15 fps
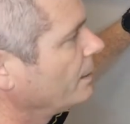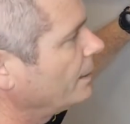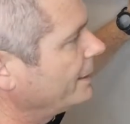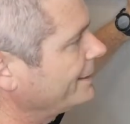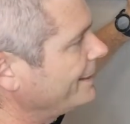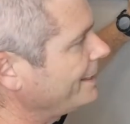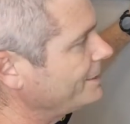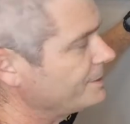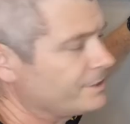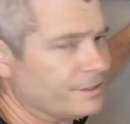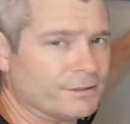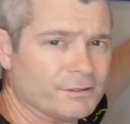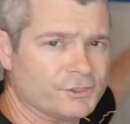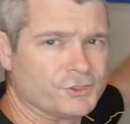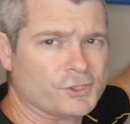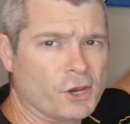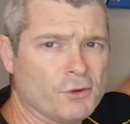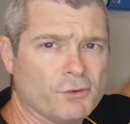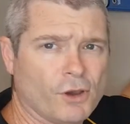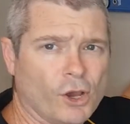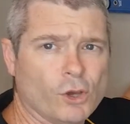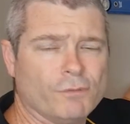Again, don't
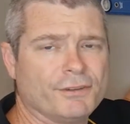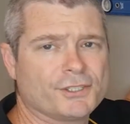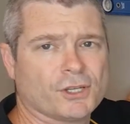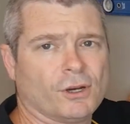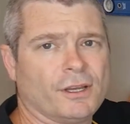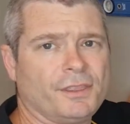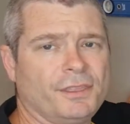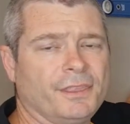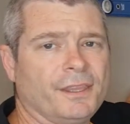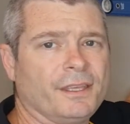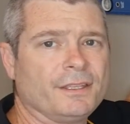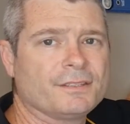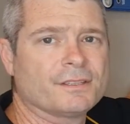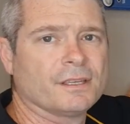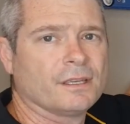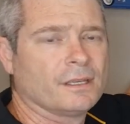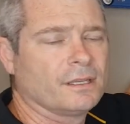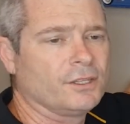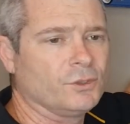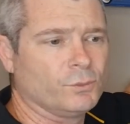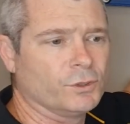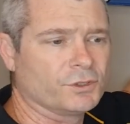over tighten these.
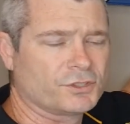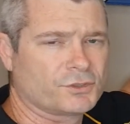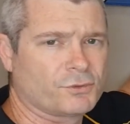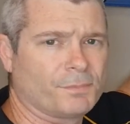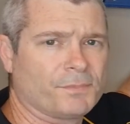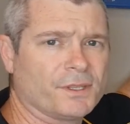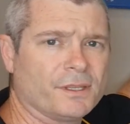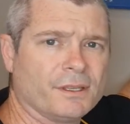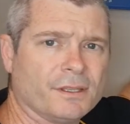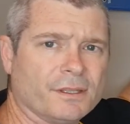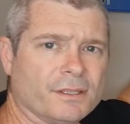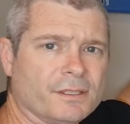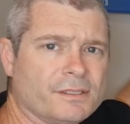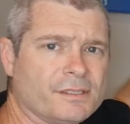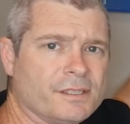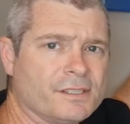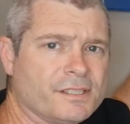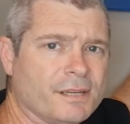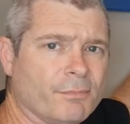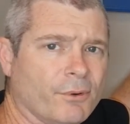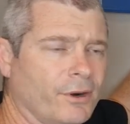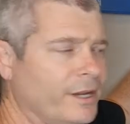You will strip the timber